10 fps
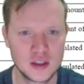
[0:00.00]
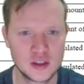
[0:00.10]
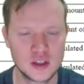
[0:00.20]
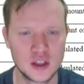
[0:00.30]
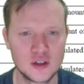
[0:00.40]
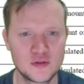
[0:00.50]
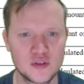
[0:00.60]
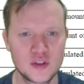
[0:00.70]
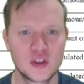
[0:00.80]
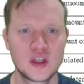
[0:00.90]
So if,
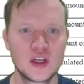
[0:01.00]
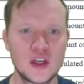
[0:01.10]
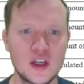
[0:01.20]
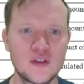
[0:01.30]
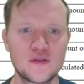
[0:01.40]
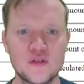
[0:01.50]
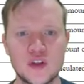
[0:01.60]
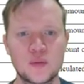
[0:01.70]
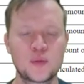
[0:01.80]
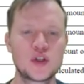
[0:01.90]
if
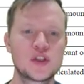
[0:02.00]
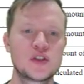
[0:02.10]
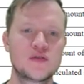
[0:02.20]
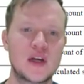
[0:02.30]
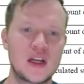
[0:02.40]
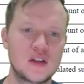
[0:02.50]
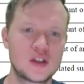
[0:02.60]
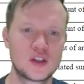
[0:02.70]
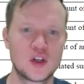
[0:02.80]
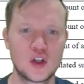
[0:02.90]
the positive
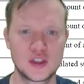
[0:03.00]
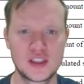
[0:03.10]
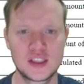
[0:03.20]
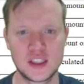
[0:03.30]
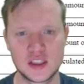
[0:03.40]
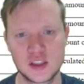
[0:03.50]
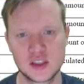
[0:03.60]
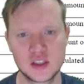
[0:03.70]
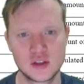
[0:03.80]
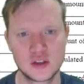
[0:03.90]
values are 6,